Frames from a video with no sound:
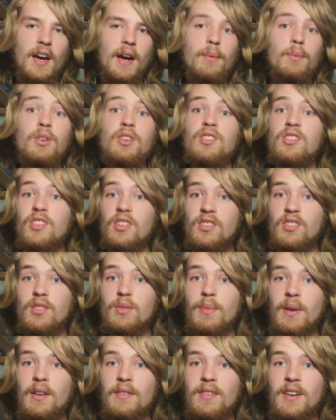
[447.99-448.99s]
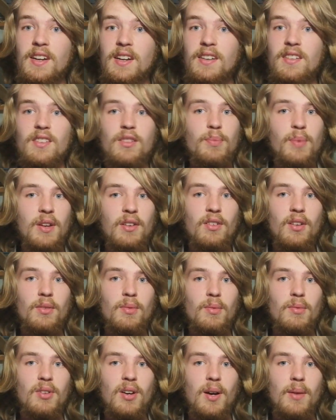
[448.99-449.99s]
and we're just about ready to speedrun
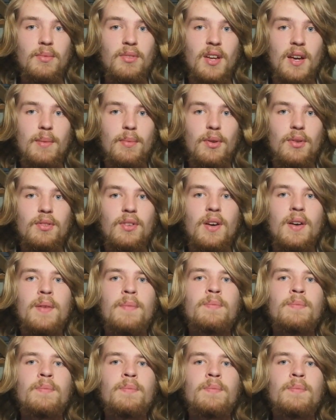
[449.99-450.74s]
some times tables.